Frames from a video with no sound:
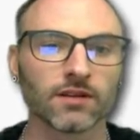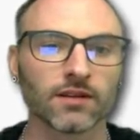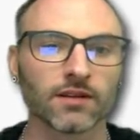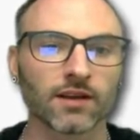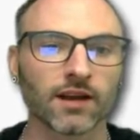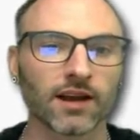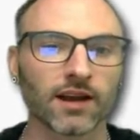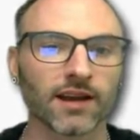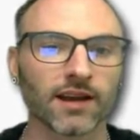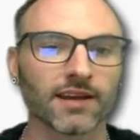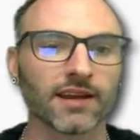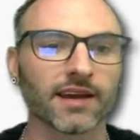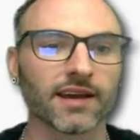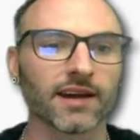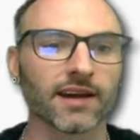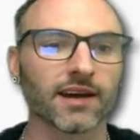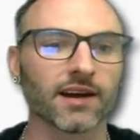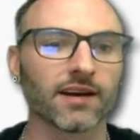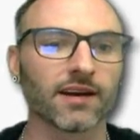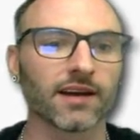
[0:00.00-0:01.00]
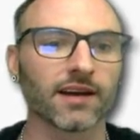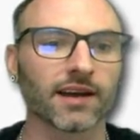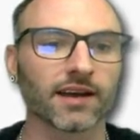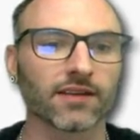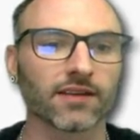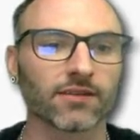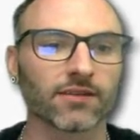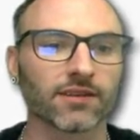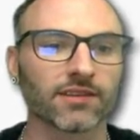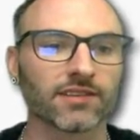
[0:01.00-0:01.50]
All right, now I
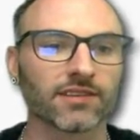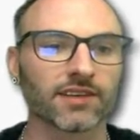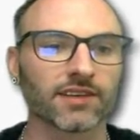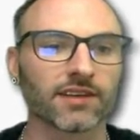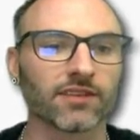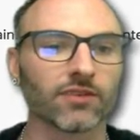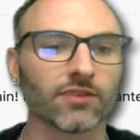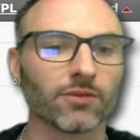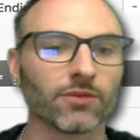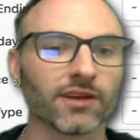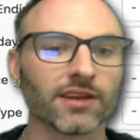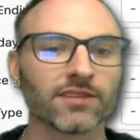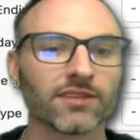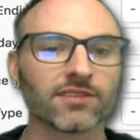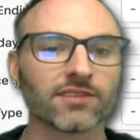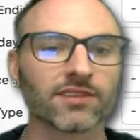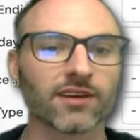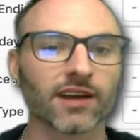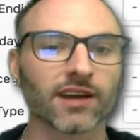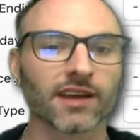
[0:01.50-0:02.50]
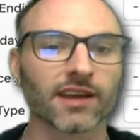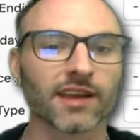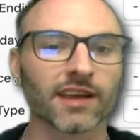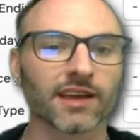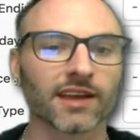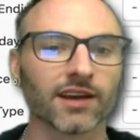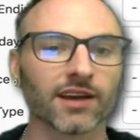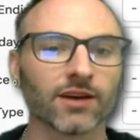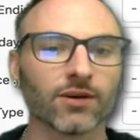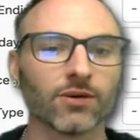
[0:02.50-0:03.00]
gotta reset it a little bit. So I
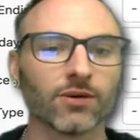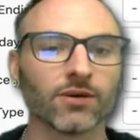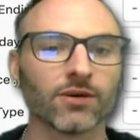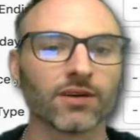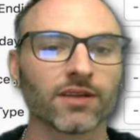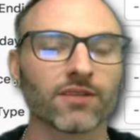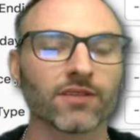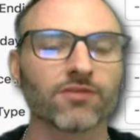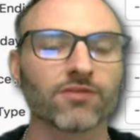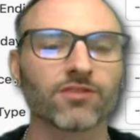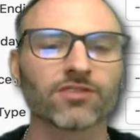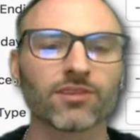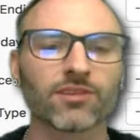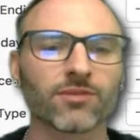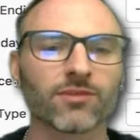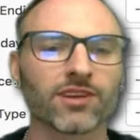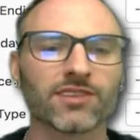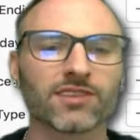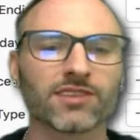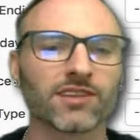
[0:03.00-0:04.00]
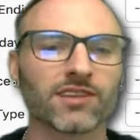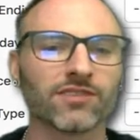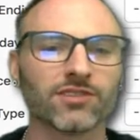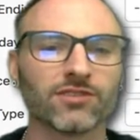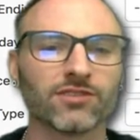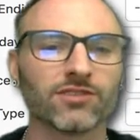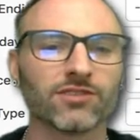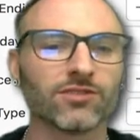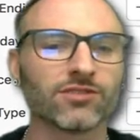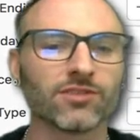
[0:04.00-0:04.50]
can't go, for some reason, if
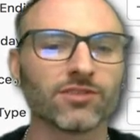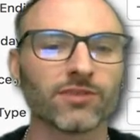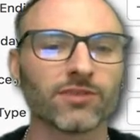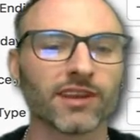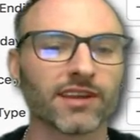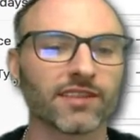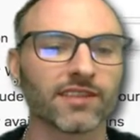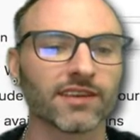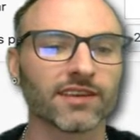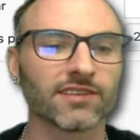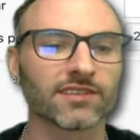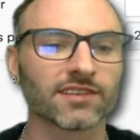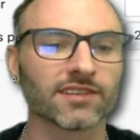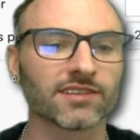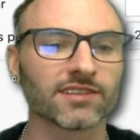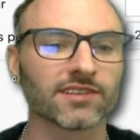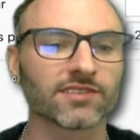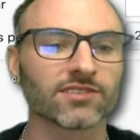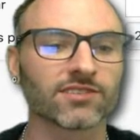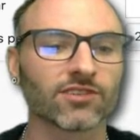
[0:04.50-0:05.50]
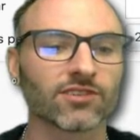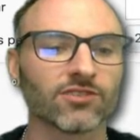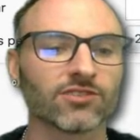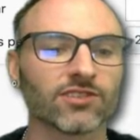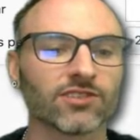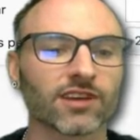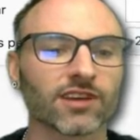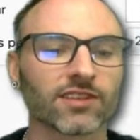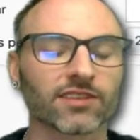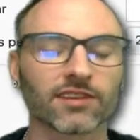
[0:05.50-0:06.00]
you do too many of these, it just shows
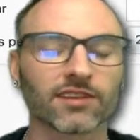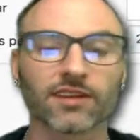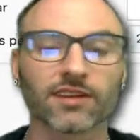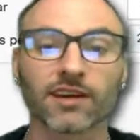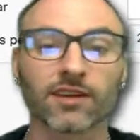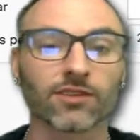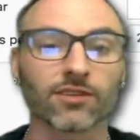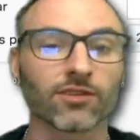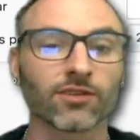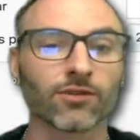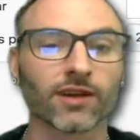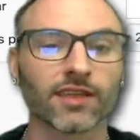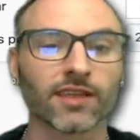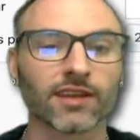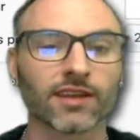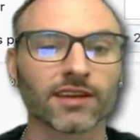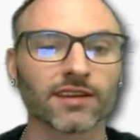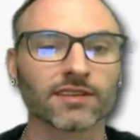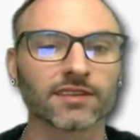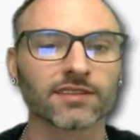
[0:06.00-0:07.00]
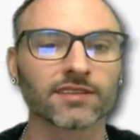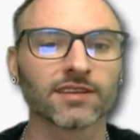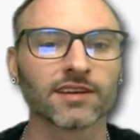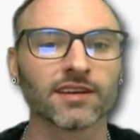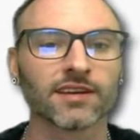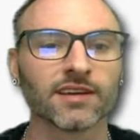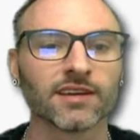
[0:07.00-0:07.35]
you nothing. I don't know why that is.